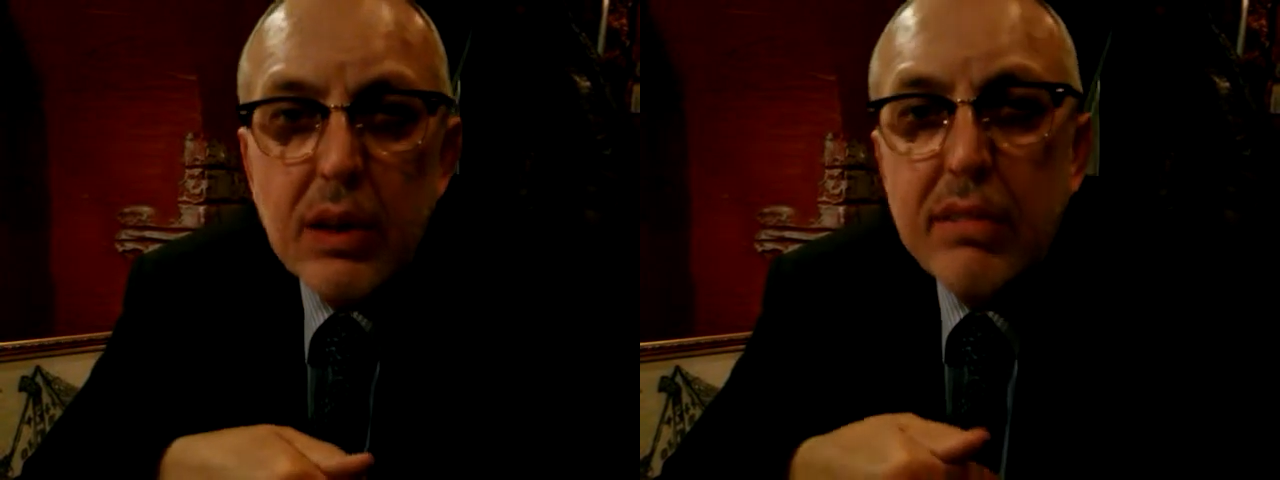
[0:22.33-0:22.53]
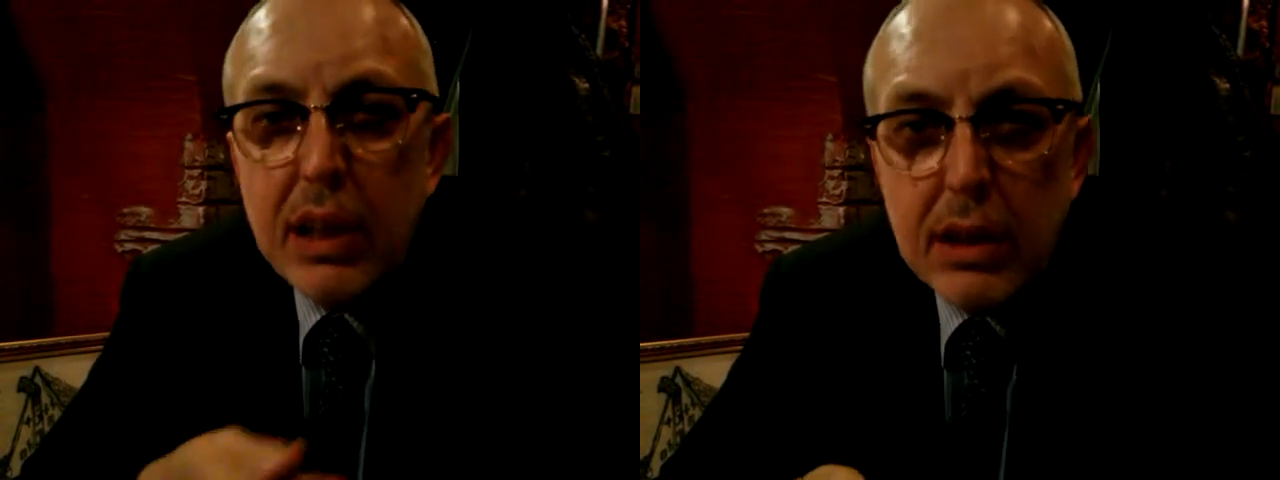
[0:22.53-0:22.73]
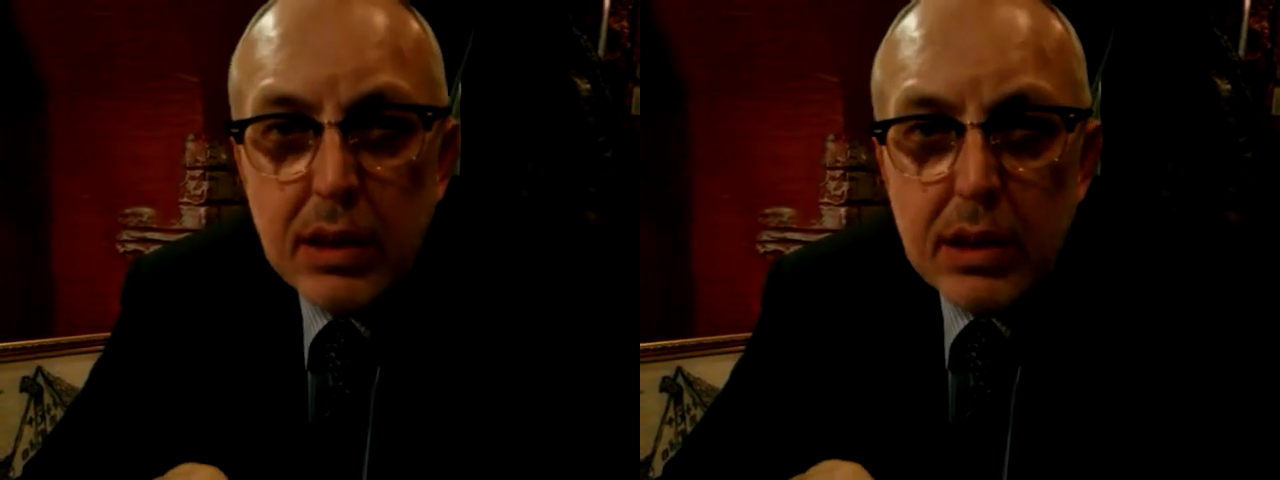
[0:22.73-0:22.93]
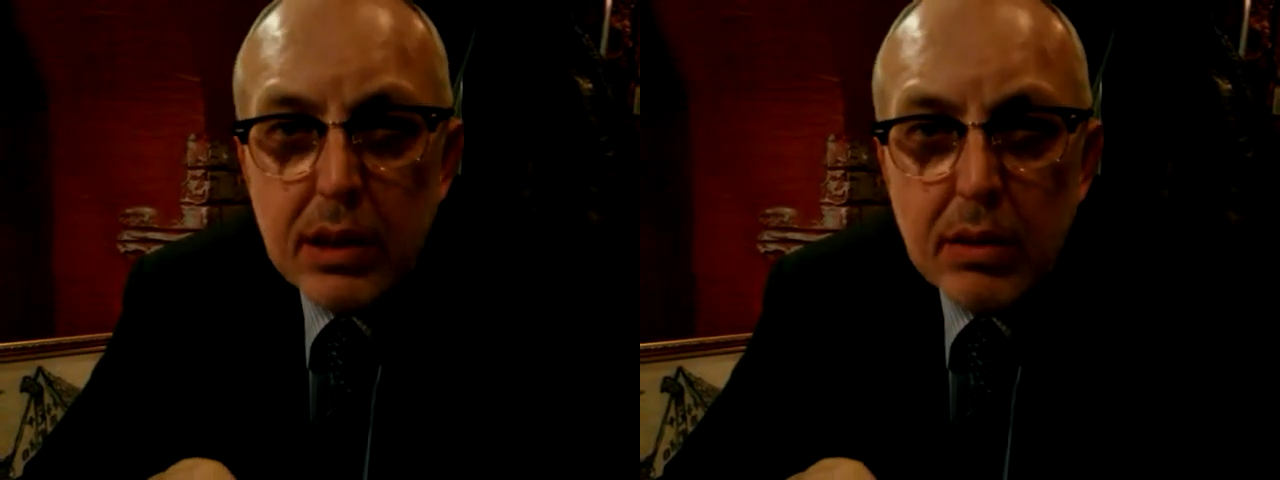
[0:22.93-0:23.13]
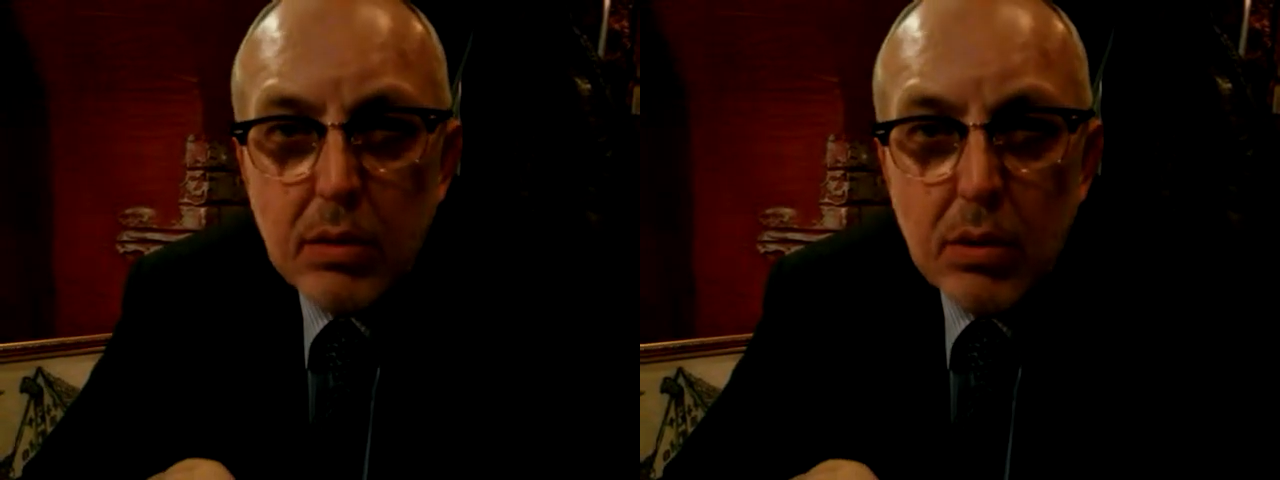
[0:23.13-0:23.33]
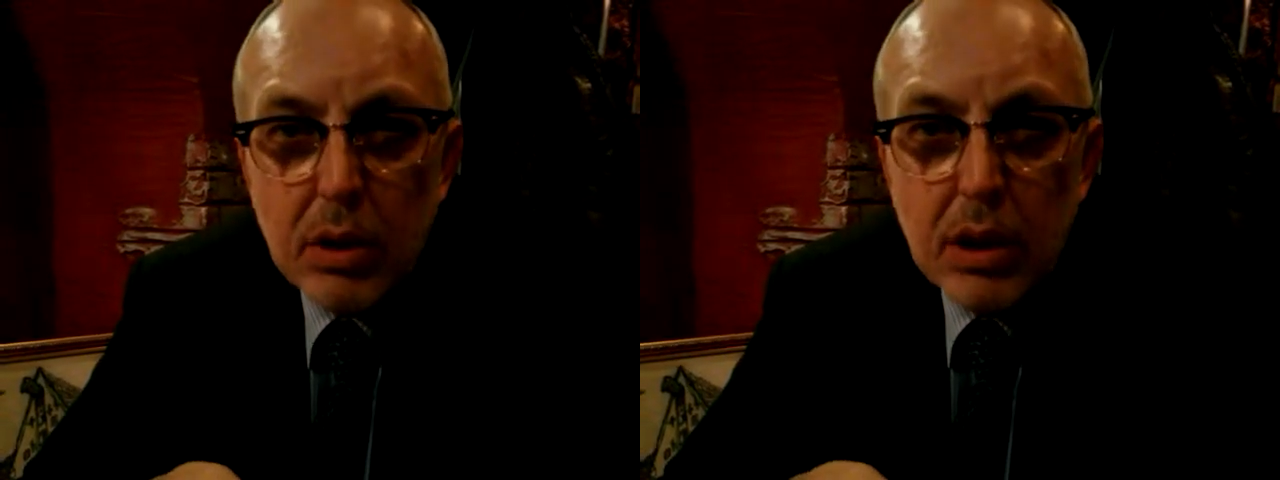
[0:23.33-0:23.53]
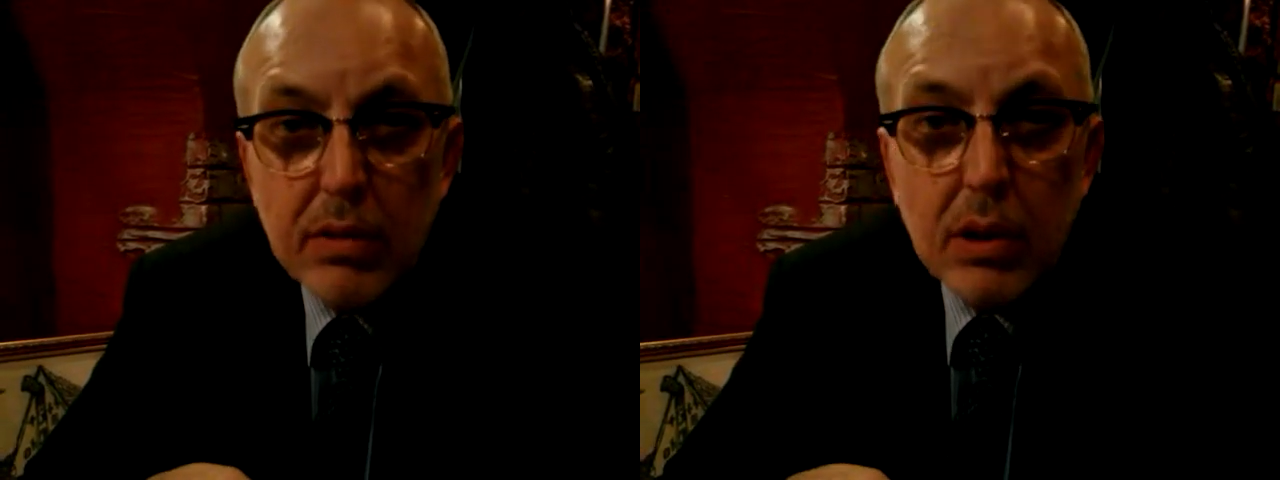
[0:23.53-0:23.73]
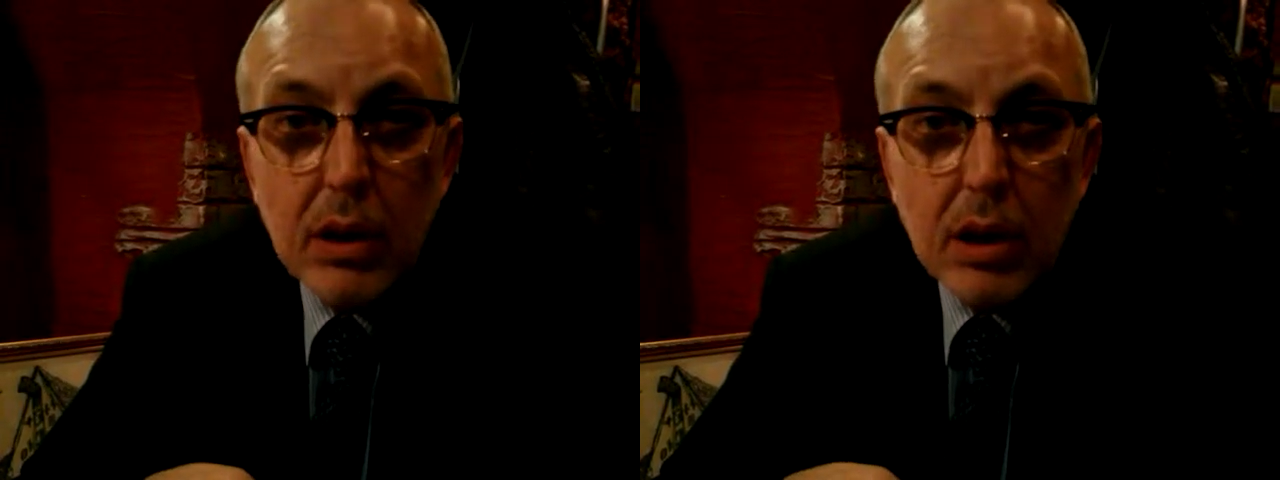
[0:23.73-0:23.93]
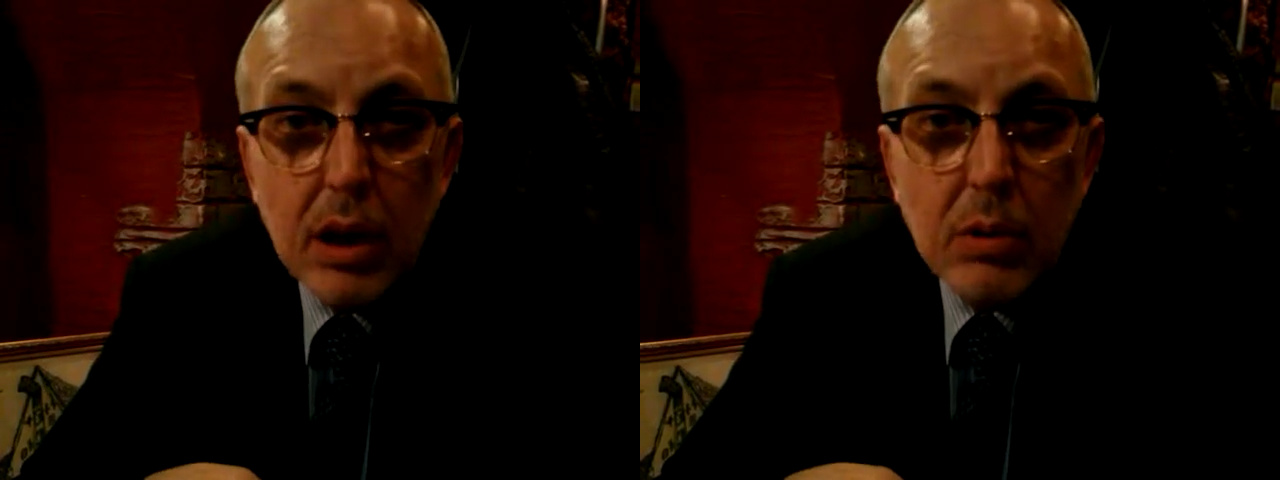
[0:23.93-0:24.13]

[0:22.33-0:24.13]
events or even